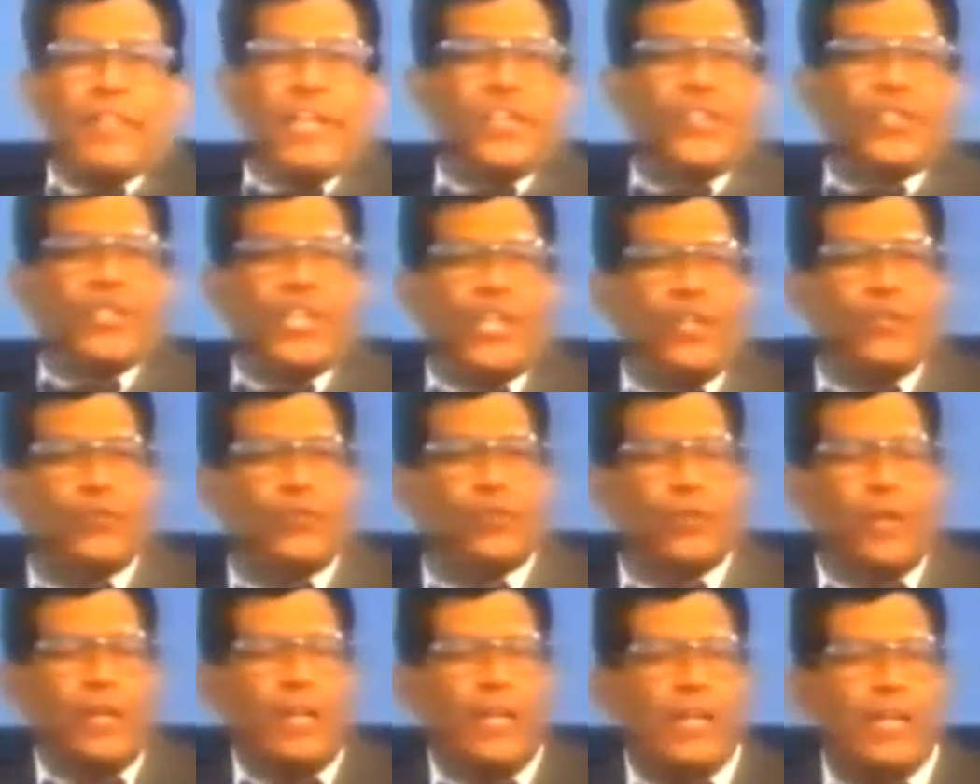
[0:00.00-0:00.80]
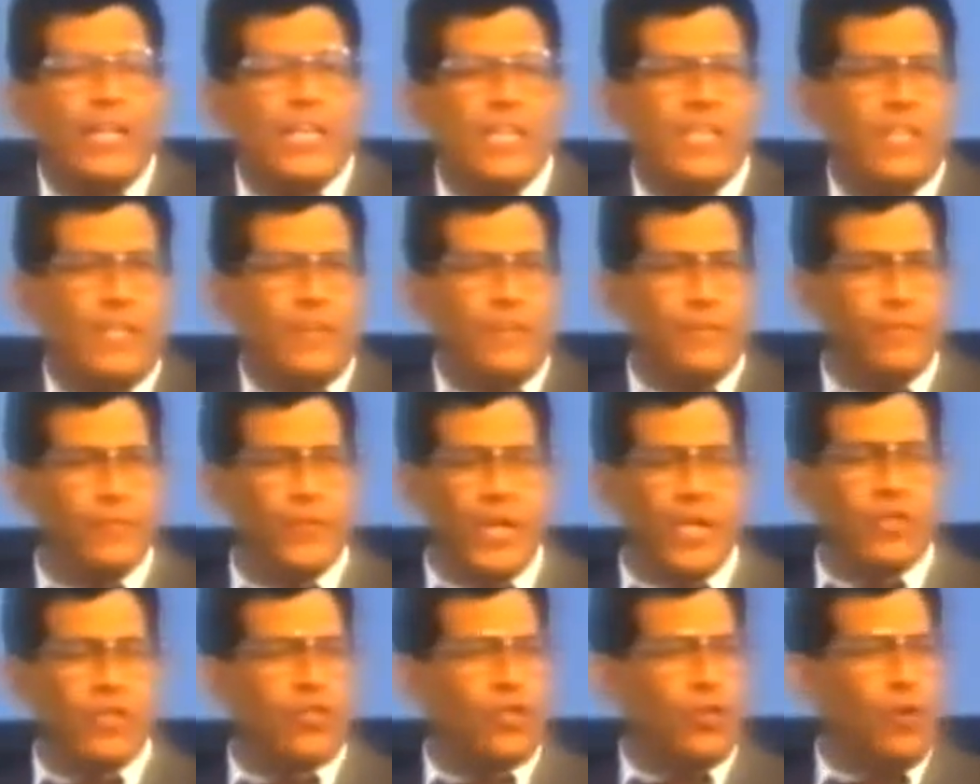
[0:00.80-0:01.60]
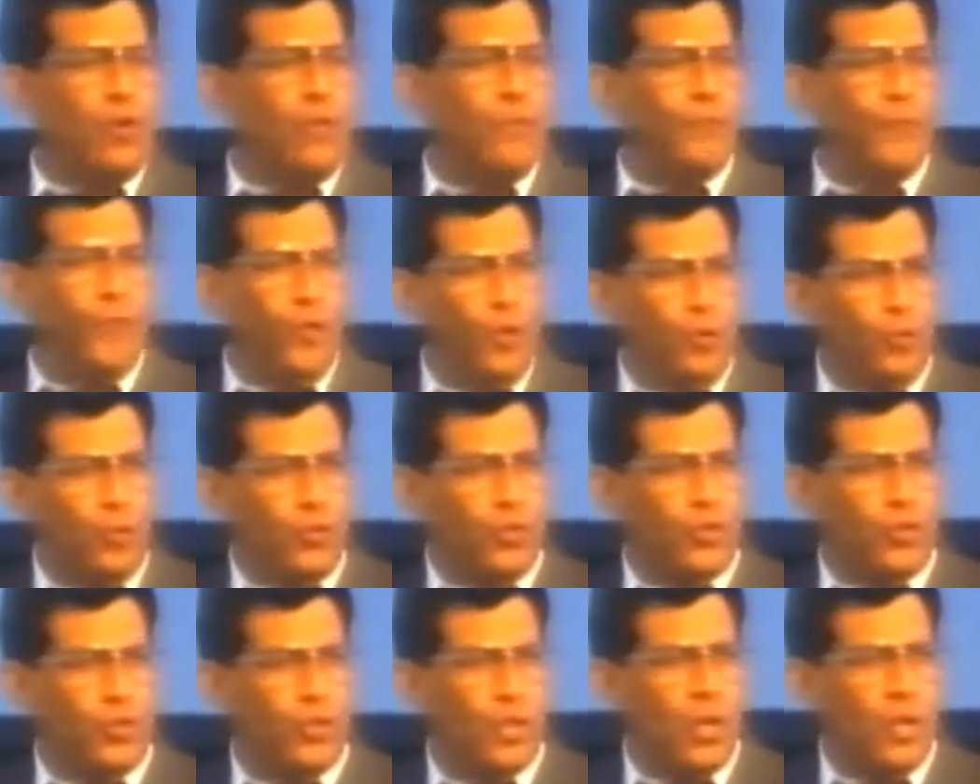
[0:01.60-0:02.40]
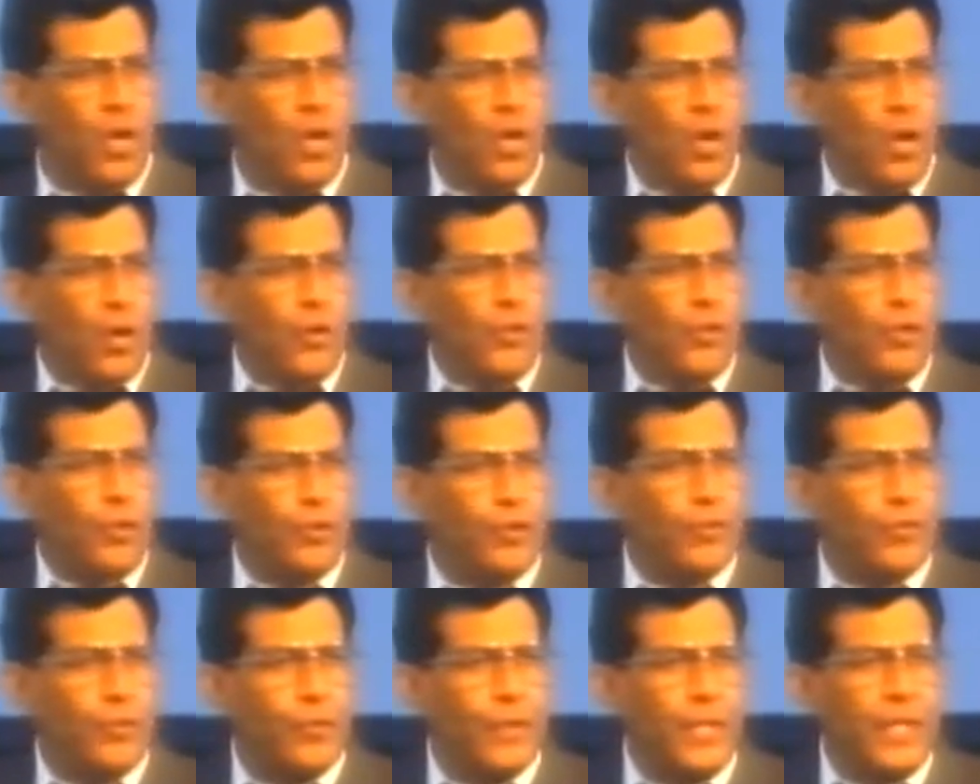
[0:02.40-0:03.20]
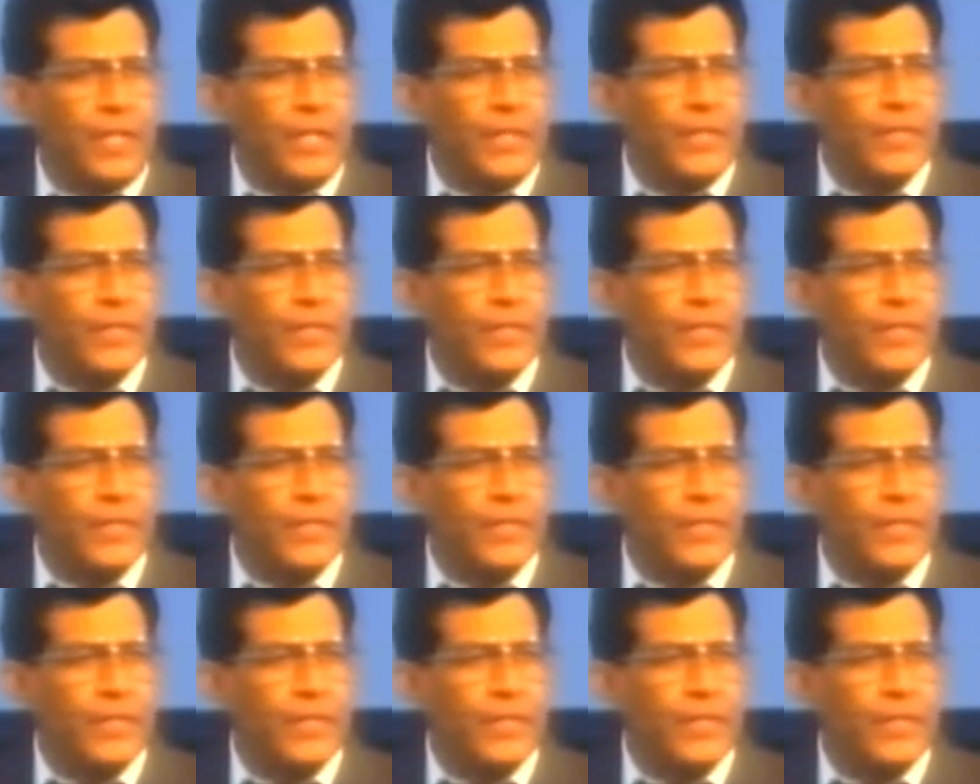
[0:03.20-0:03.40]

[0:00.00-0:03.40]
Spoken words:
they see leaves. There's no fruits on your trees.